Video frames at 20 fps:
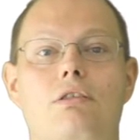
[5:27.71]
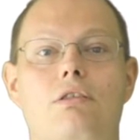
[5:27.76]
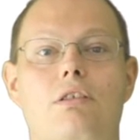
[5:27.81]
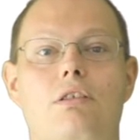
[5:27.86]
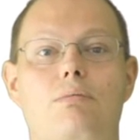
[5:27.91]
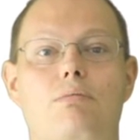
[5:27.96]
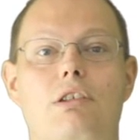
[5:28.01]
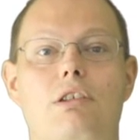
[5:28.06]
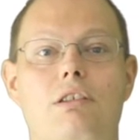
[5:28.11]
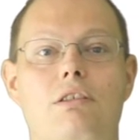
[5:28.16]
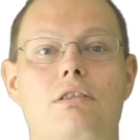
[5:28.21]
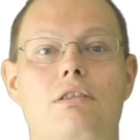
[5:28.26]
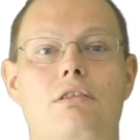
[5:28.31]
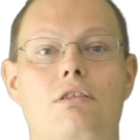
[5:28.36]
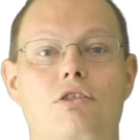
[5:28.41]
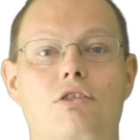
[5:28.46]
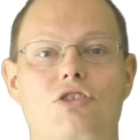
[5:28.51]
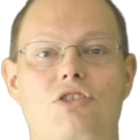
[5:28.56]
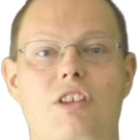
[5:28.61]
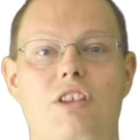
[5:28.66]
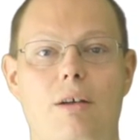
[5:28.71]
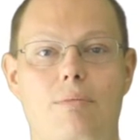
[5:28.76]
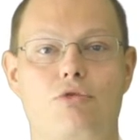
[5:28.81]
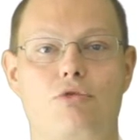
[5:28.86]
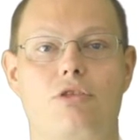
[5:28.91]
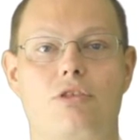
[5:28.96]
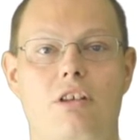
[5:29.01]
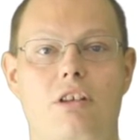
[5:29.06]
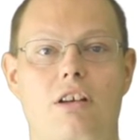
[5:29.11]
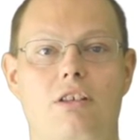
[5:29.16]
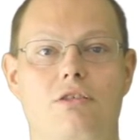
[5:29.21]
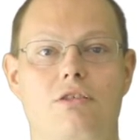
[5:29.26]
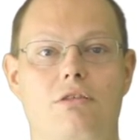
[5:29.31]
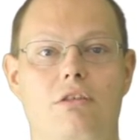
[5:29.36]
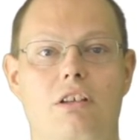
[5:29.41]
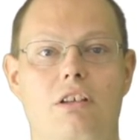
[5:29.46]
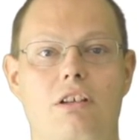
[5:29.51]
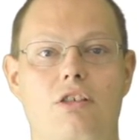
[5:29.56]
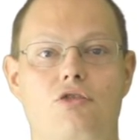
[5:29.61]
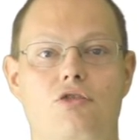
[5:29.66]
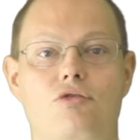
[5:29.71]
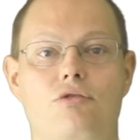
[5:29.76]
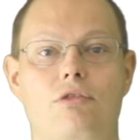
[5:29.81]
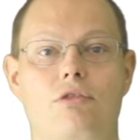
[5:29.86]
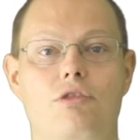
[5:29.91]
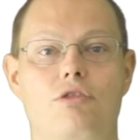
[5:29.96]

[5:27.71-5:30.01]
committed snapshot isolation,